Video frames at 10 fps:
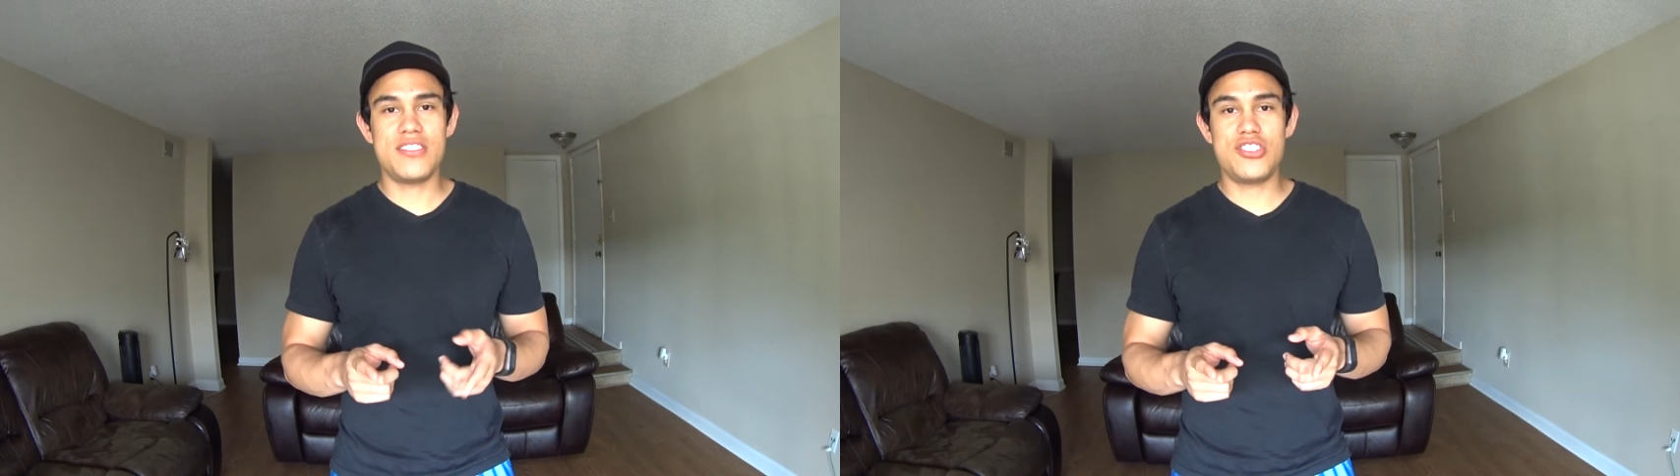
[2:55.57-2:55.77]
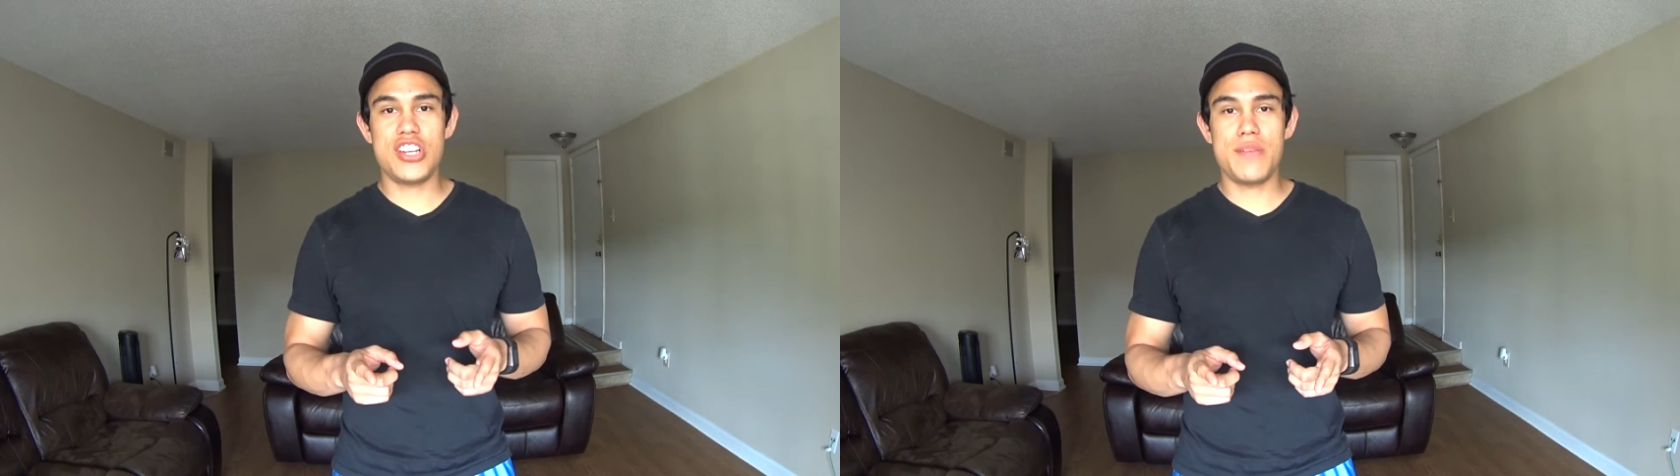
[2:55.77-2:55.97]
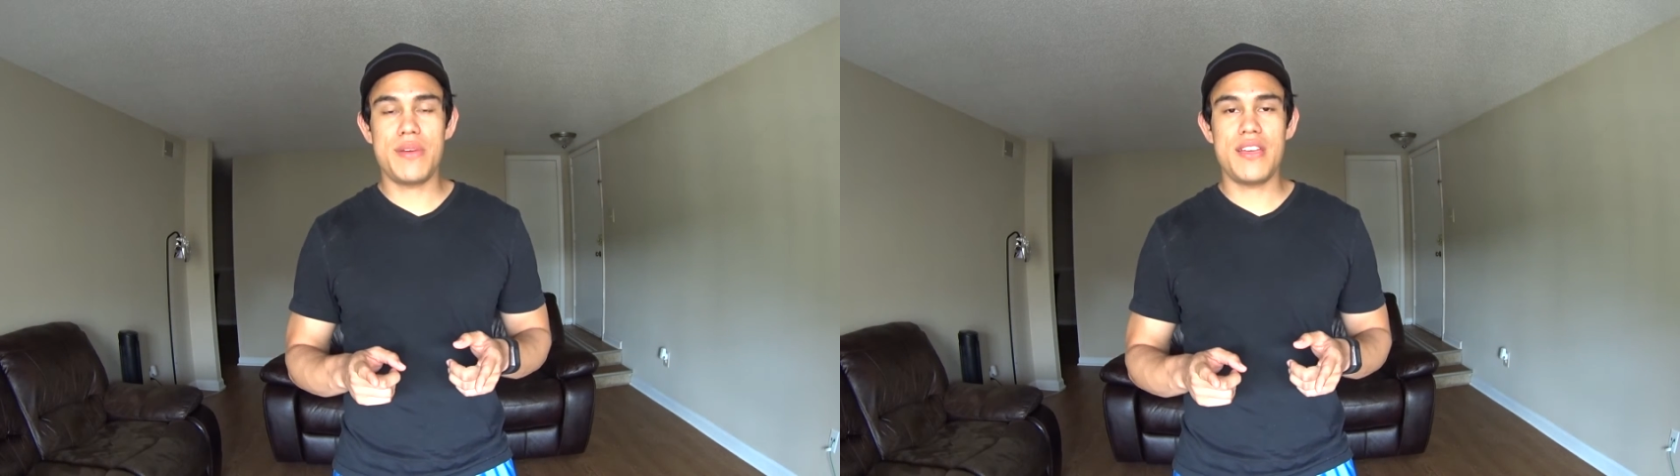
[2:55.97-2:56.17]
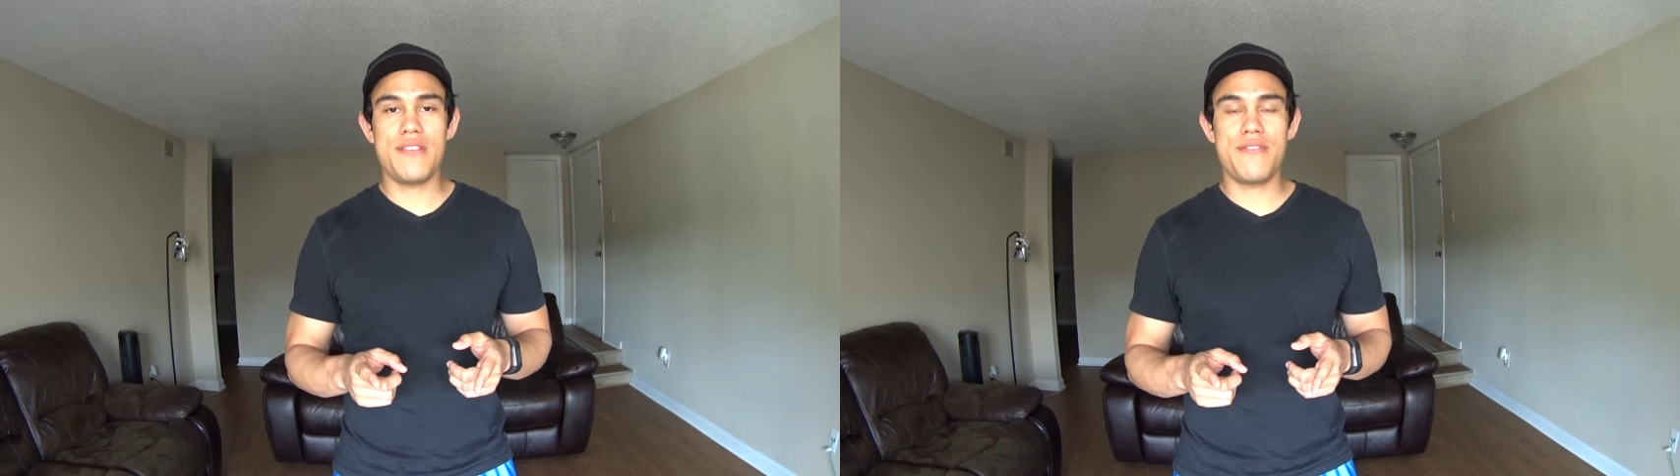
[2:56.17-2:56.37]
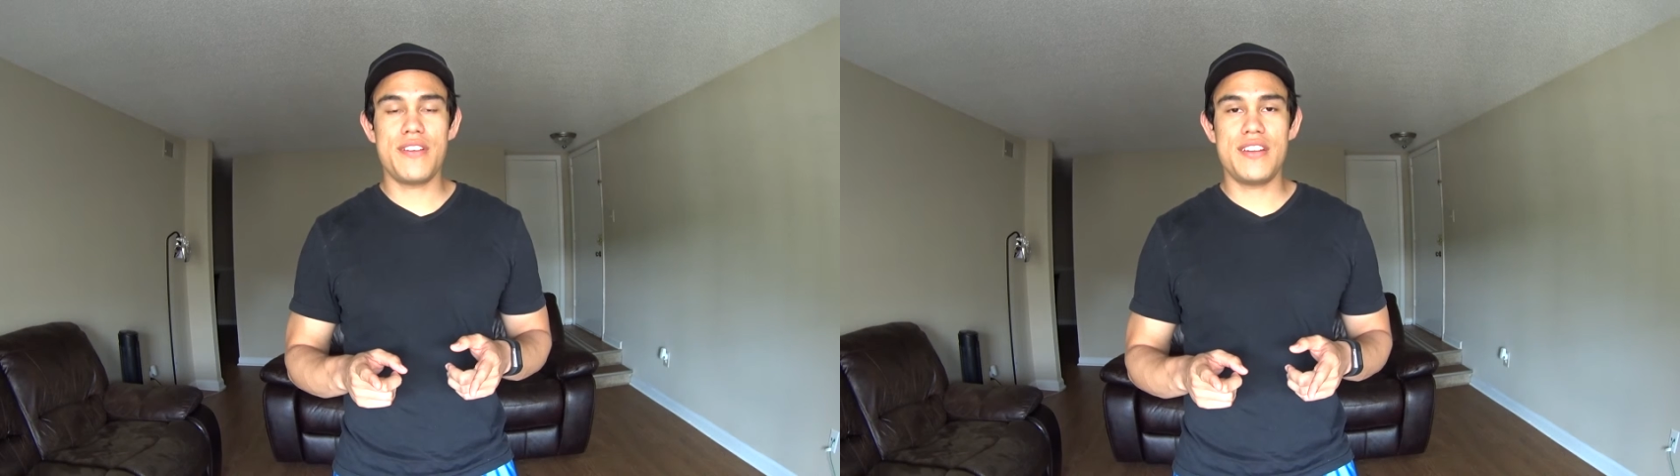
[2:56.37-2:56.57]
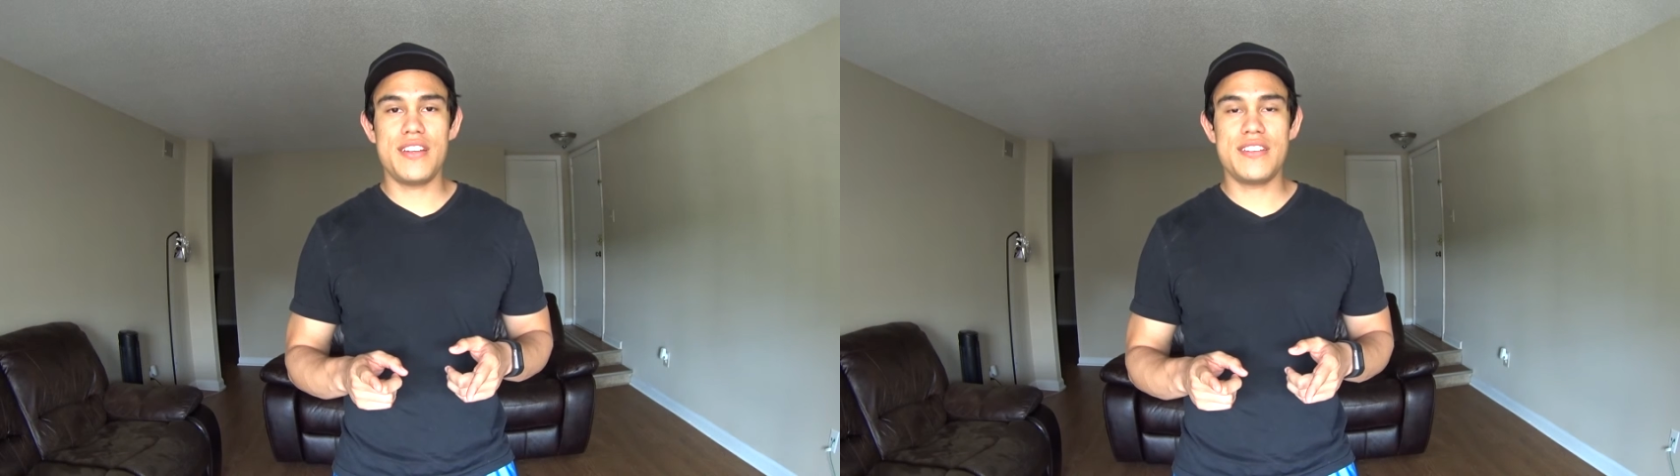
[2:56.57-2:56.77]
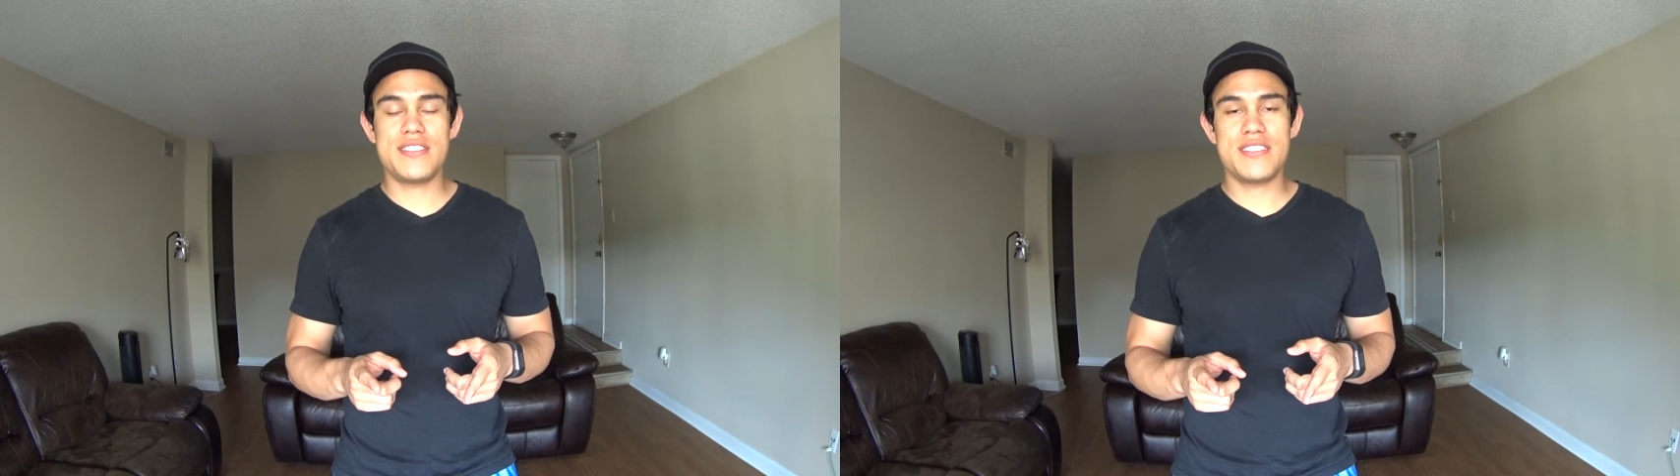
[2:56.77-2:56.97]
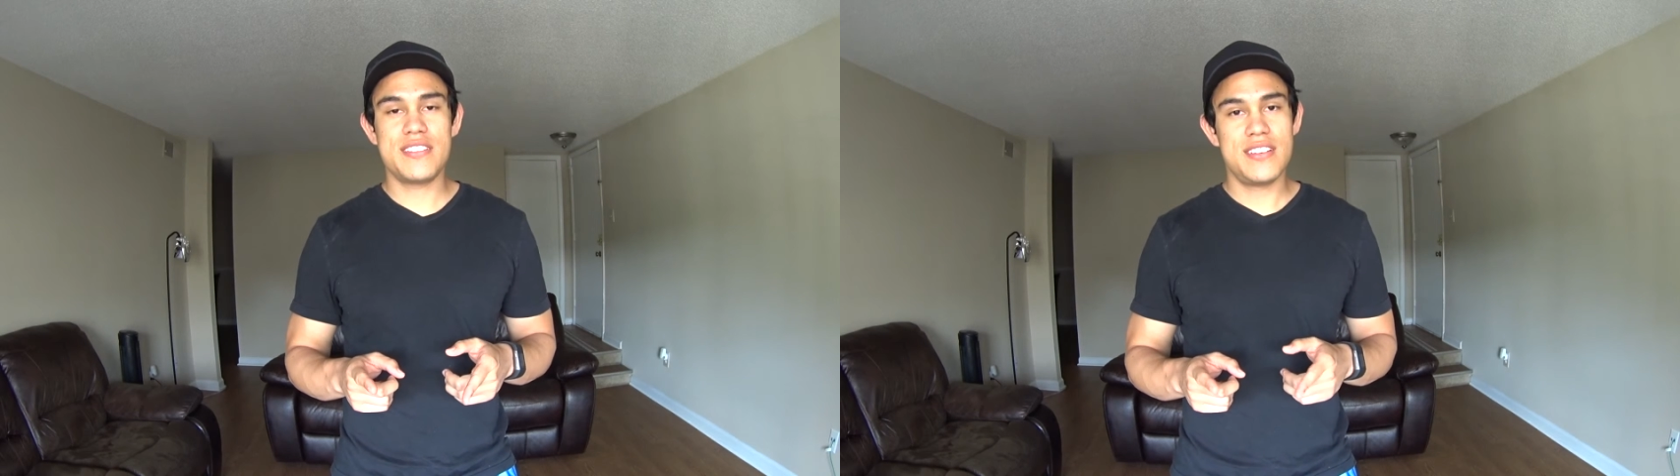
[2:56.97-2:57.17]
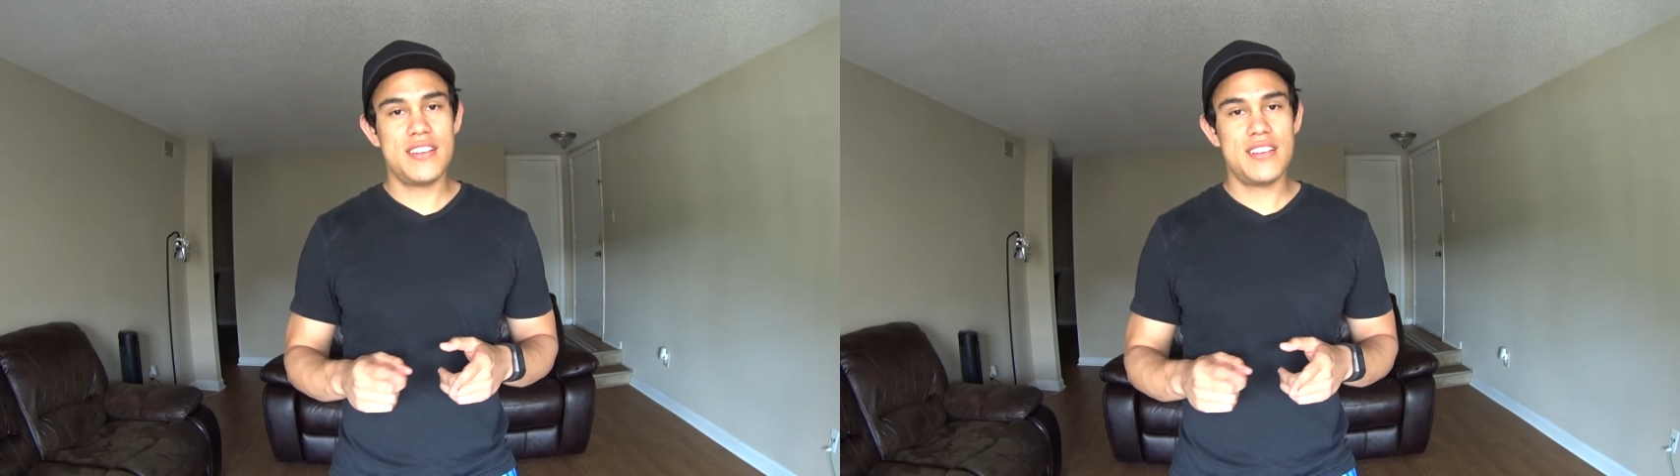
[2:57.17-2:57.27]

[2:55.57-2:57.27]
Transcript: jpfitness